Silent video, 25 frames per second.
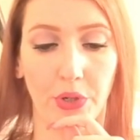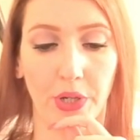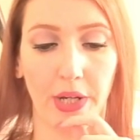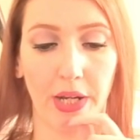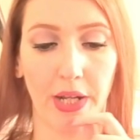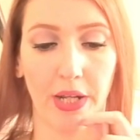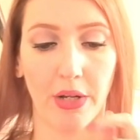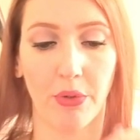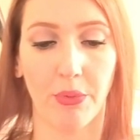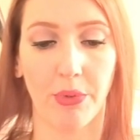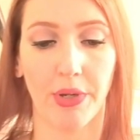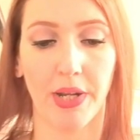and
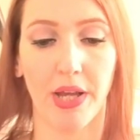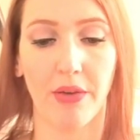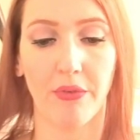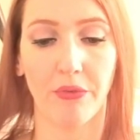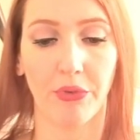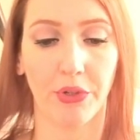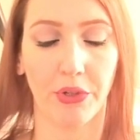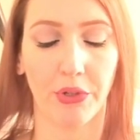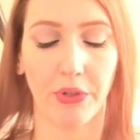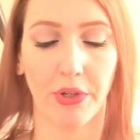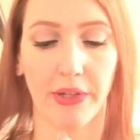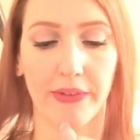I don't want to have
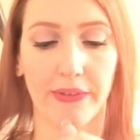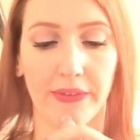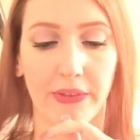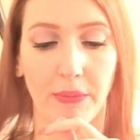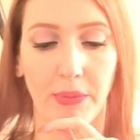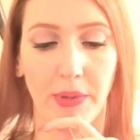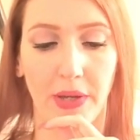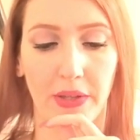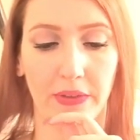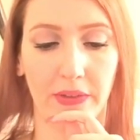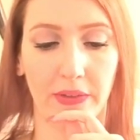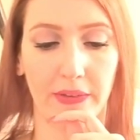regrets
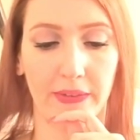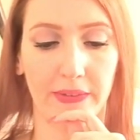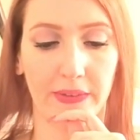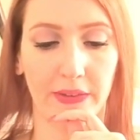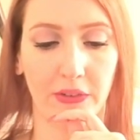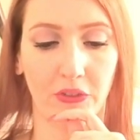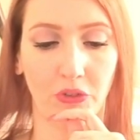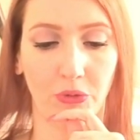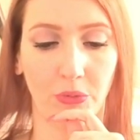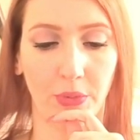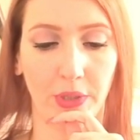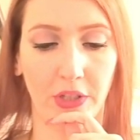about this
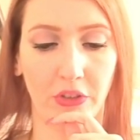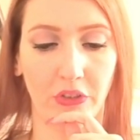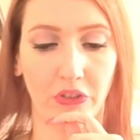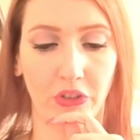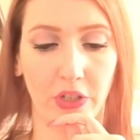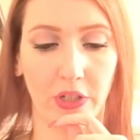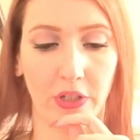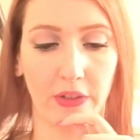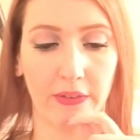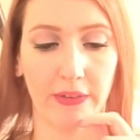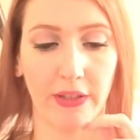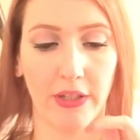
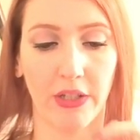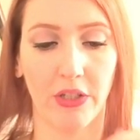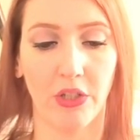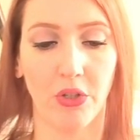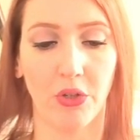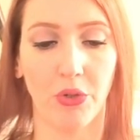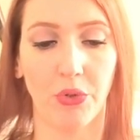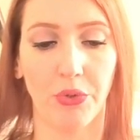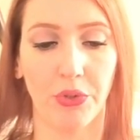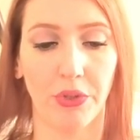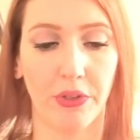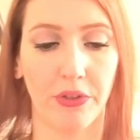situation, because I
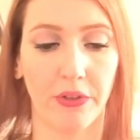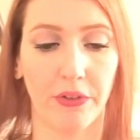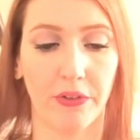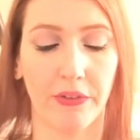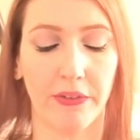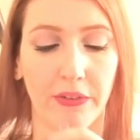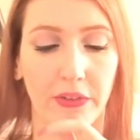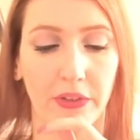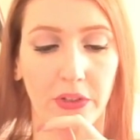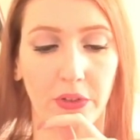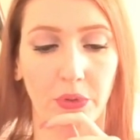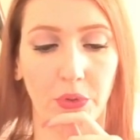know that they're
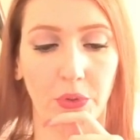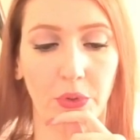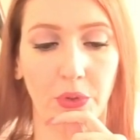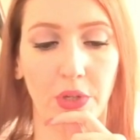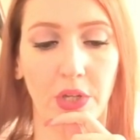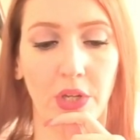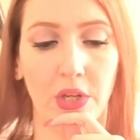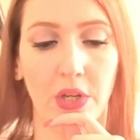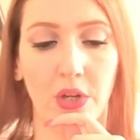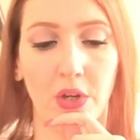still